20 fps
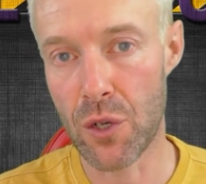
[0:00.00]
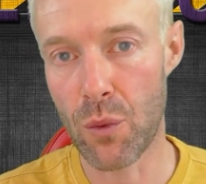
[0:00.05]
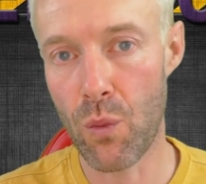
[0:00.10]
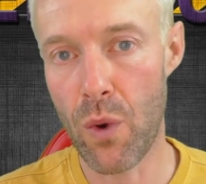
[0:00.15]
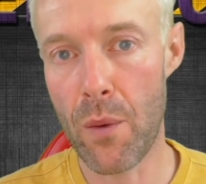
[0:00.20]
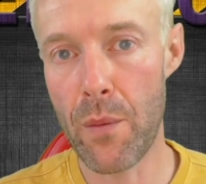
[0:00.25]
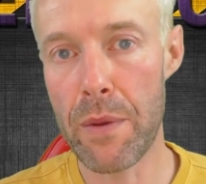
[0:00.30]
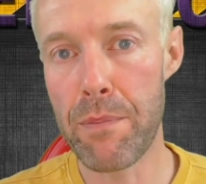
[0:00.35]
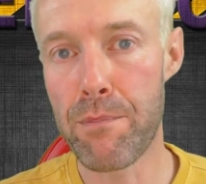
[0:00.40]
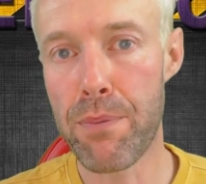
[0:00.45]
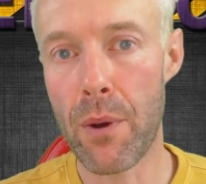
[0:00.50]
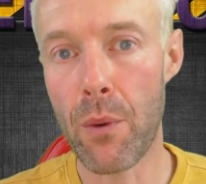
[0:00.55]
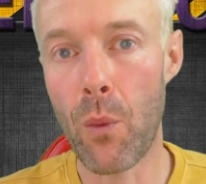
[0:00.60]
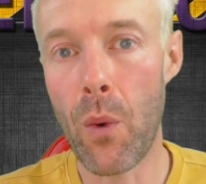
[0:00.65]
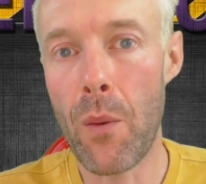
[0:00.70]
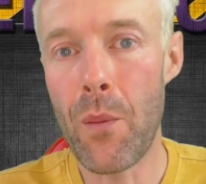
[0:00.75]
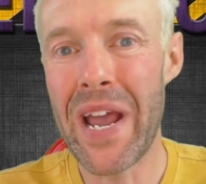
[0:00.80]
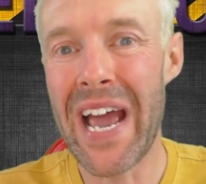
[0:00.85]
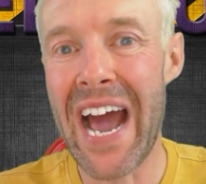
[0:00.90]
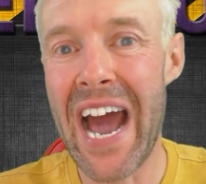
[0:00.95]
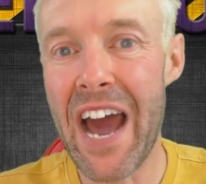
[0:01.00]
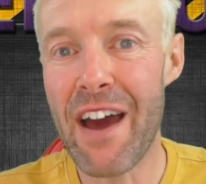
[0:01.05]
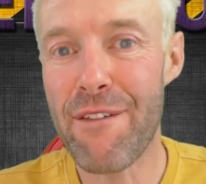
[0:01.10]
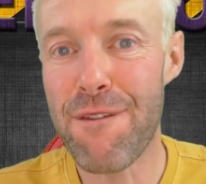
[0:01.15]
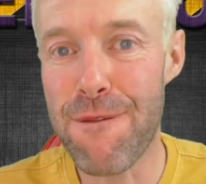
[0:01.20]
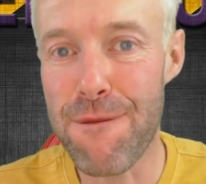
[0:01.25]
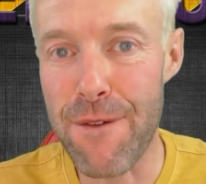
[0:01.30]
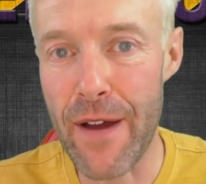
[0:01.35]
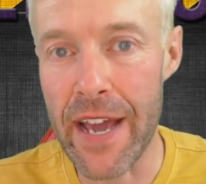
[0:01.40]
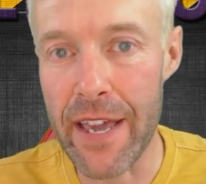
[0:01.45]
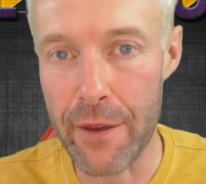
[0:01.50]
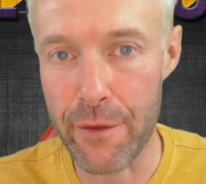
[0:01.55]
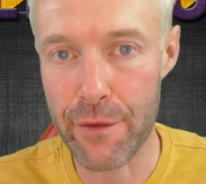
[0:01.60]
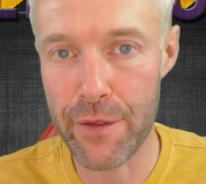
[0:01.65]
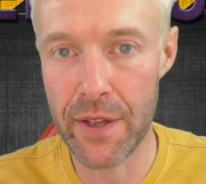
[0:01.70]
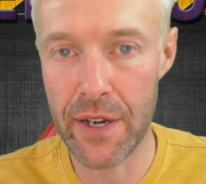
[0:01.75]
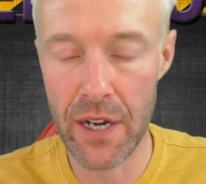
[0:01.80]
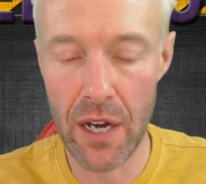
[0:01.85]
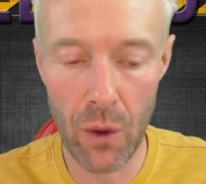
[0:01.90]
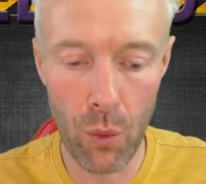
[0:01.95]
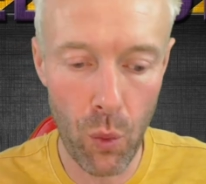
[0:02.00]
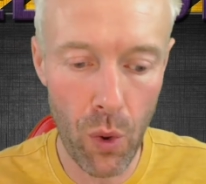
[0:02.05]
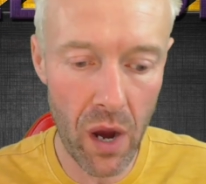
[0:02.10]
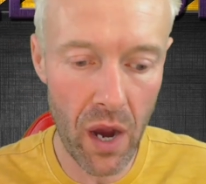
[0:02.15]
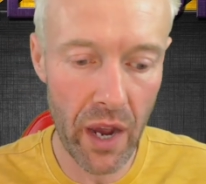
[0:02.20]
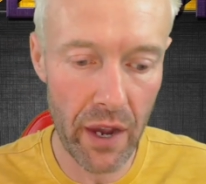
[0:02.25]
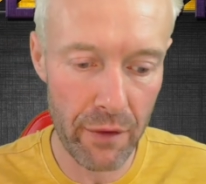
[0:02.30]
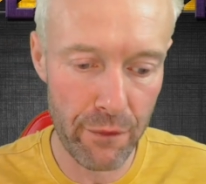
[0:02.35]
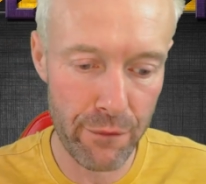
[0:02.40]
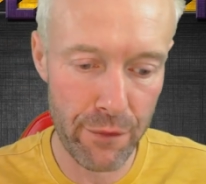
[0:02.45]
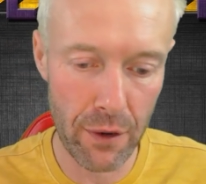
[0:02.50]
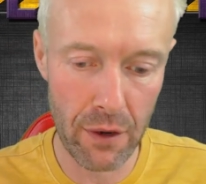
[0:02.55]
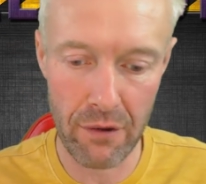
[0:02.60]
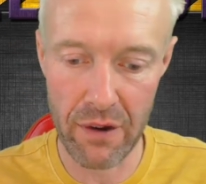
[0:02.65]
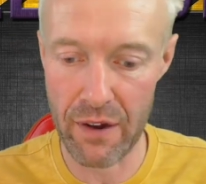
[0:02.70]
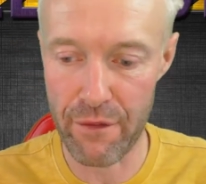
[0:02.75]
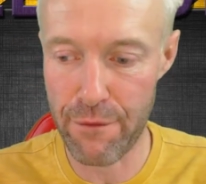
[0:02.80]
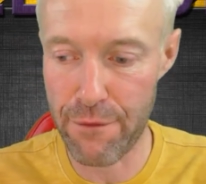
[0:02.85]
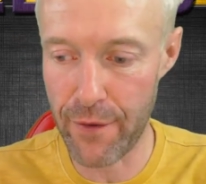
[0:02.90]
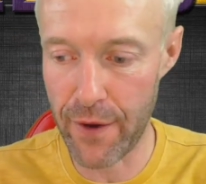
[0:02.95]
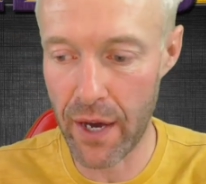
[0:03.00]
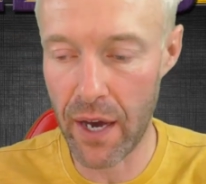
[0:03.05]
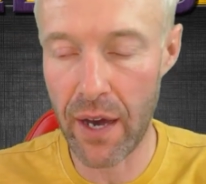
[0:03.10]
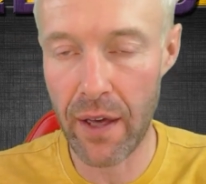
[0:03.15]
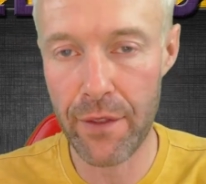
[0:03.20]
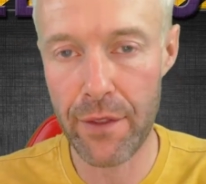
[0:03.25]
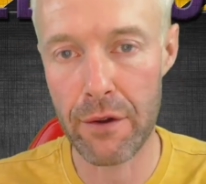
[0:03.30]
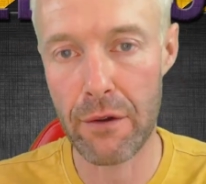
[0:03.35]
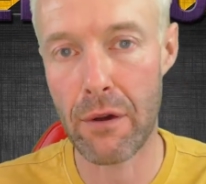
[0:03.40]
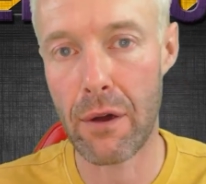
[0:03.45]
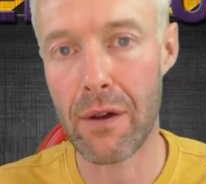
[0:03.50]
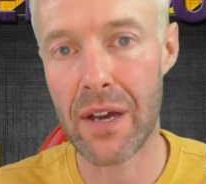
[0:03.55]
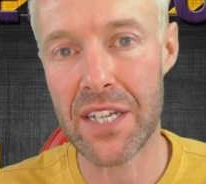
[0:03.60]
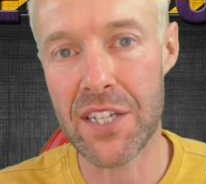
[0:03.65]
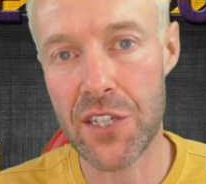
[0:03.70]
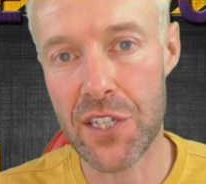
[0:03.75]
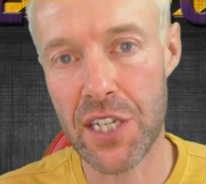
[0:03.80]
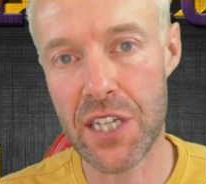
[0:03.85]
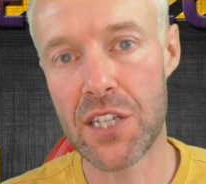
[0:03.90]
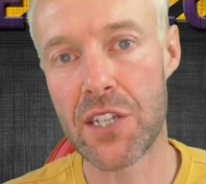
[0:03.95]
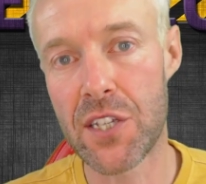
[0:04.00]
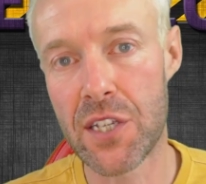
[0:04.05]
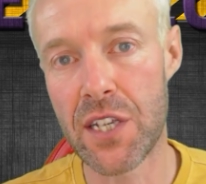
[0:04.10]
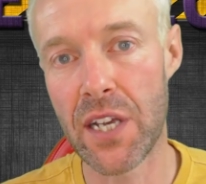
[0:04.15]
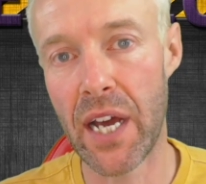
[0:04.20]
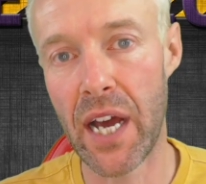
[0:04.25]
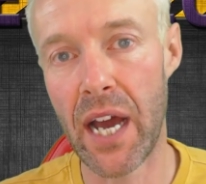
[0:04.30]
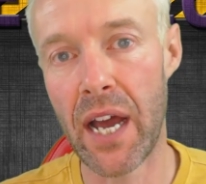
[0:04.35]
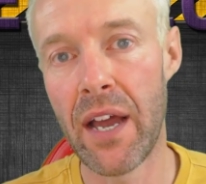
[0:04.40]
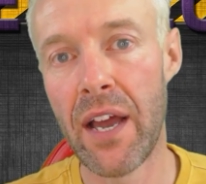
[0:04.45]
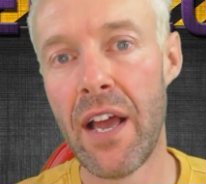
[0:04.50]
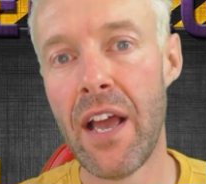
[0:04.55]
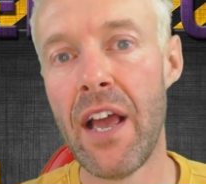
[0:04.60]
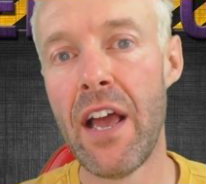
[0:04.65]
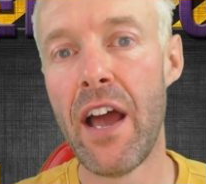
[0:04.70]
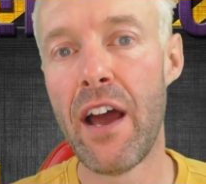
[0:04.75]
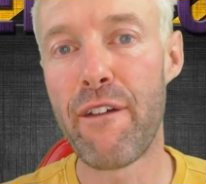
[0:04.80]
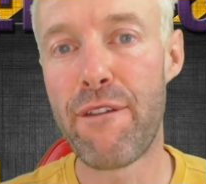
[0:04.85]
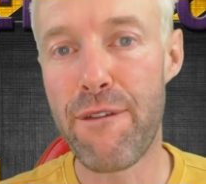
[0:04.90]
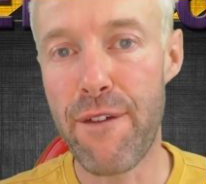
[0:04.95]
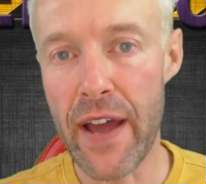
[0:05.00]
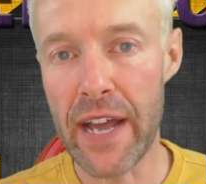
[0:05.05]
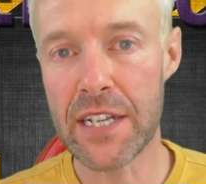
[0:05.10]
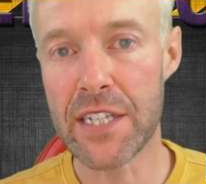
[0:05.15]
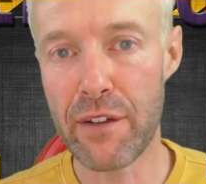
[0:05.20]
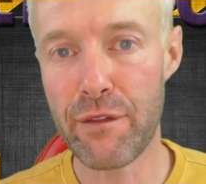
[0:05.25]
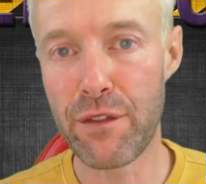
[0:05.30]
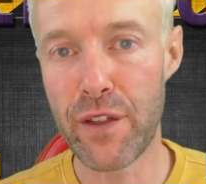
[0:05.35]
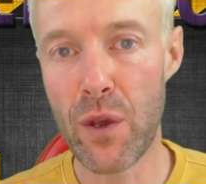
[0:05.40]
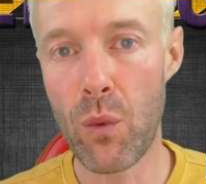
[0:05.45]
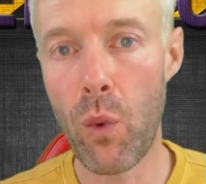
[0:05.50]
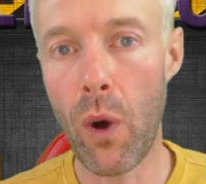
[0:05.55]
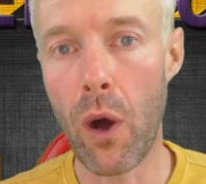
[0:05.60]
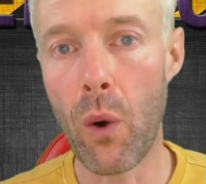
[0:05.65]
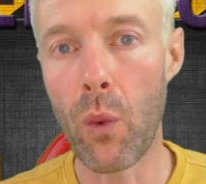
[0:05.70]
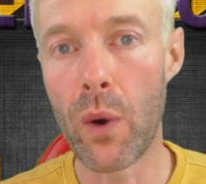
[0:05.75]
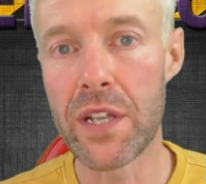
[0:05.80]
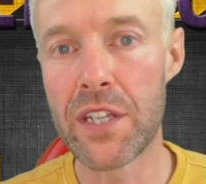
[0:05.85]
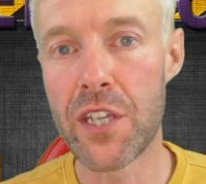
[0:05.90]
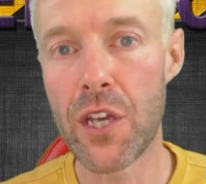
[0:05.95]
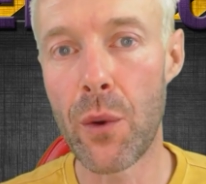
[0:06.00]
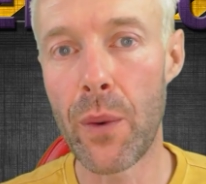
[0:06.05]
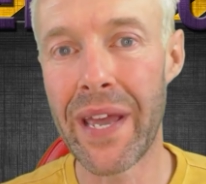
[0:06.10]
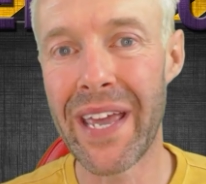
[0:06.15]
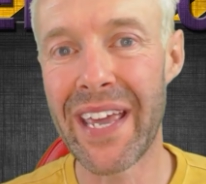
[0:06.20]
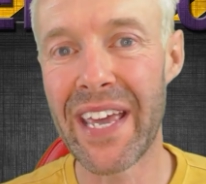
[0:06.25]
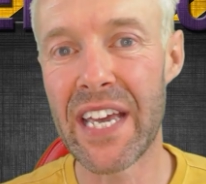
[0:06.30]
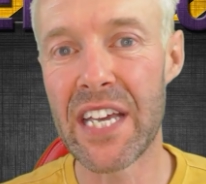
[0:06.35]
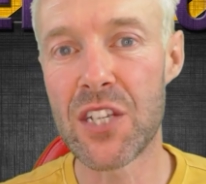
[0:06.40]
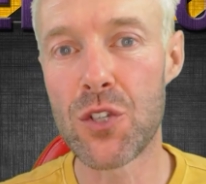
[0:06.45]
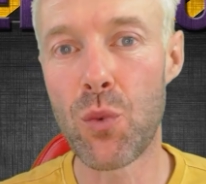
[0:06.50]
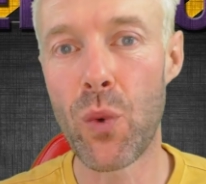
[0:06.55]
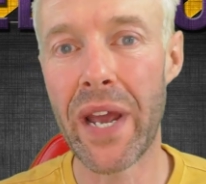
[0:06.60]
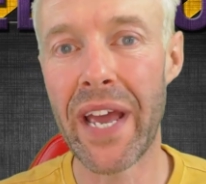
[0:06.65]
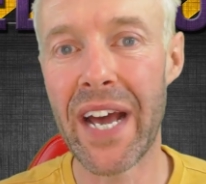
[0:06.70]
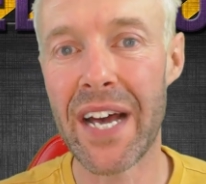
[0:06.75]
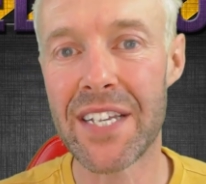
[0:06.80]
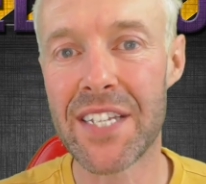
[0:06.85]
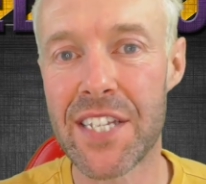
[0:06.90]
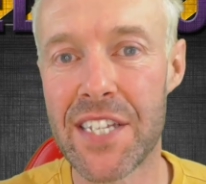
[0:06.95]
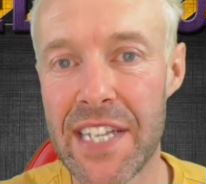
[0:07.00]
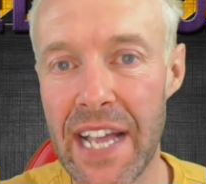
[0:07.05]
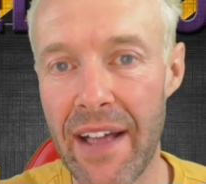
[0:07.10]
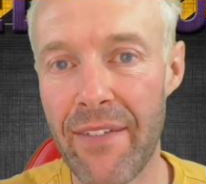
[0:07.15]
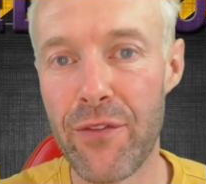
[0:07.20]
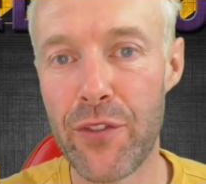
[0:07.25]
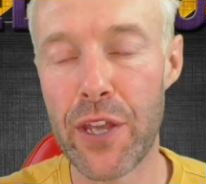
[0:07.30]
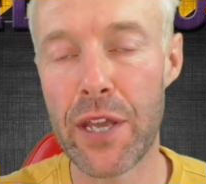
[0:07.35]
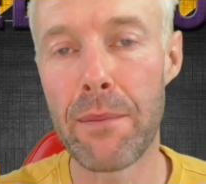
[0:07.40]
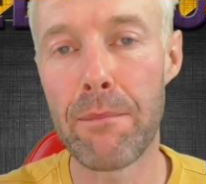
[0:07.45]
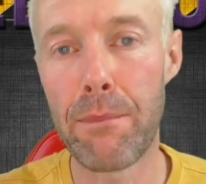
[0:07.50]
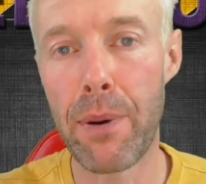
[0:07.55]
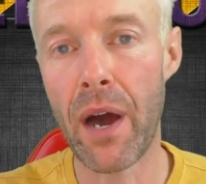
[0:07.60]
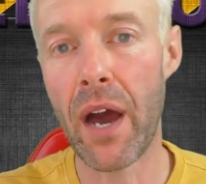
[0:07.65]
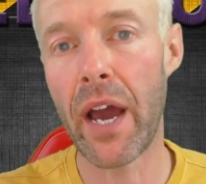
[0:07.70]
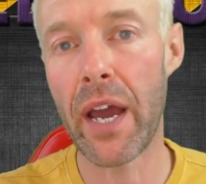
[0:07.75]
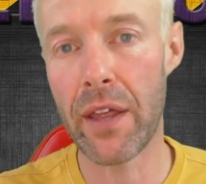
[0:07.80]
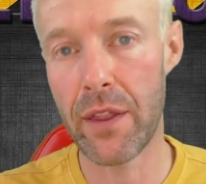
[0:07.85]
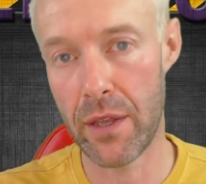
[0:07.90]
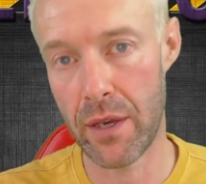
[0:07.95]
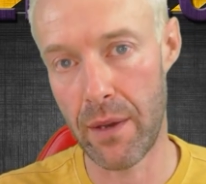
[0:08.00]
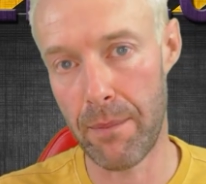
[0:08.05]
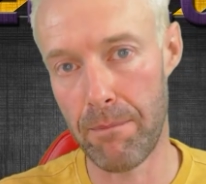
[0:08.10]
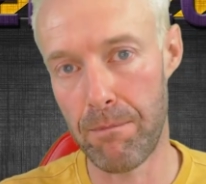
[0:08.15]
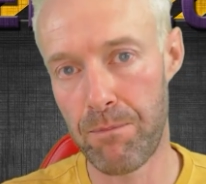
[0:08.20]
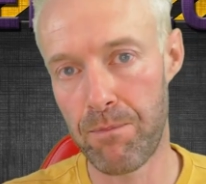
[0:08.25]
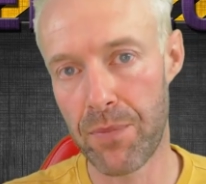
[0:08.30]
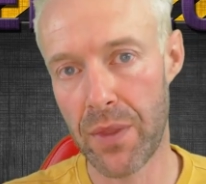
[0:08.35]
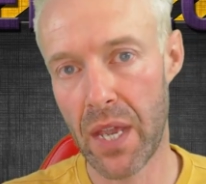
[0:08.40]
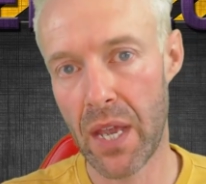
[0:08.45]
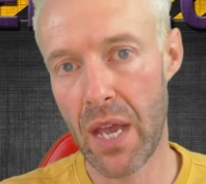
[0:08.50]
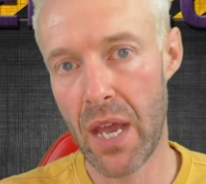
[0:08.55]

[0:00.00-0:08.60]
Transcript: And when we have faith in our wife or our father or our sister, effectively what we're doing is we are standing by them